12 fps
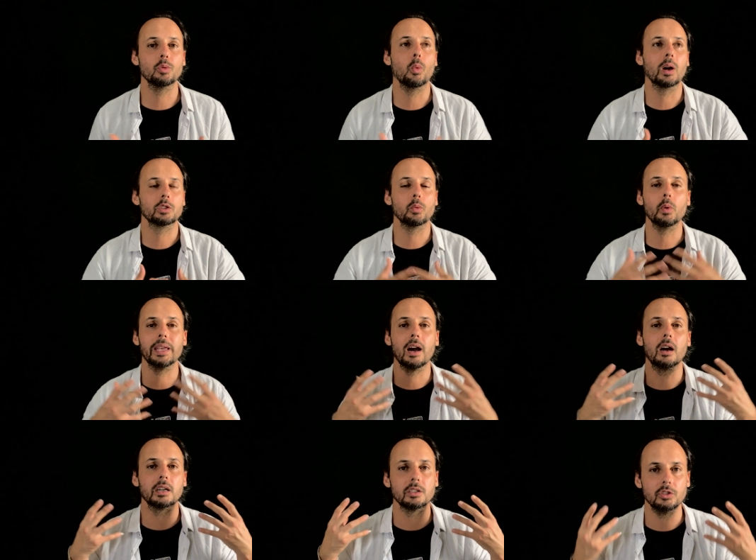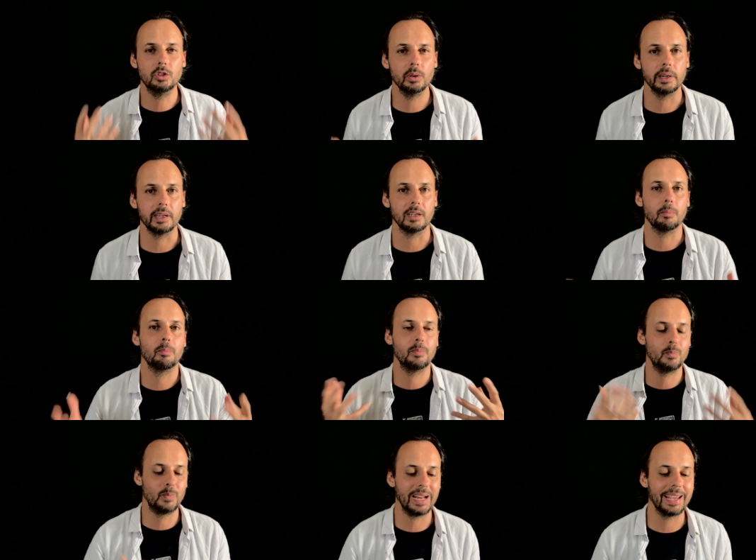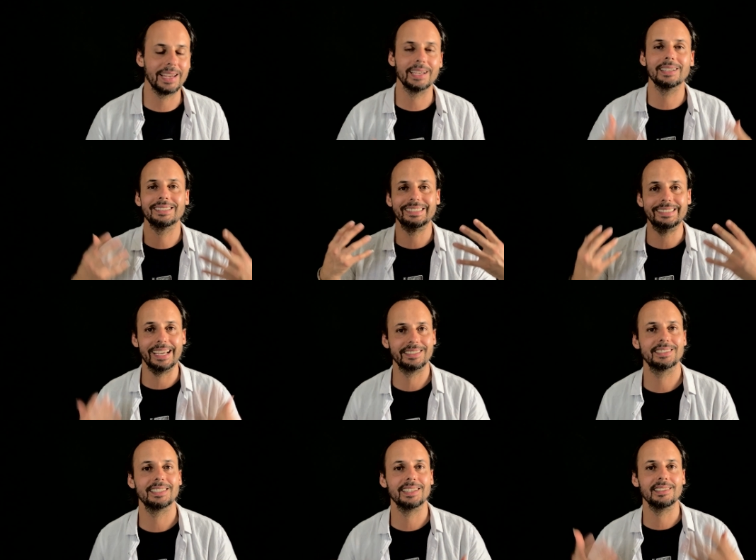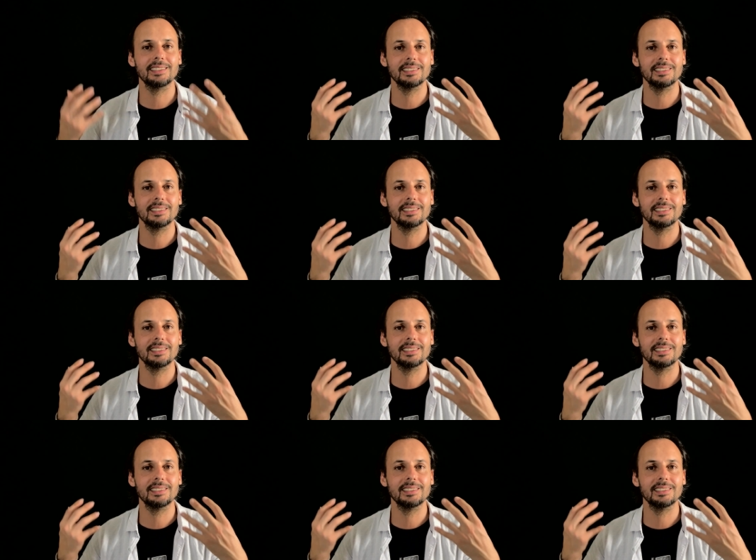what we are doing, playing, dancing,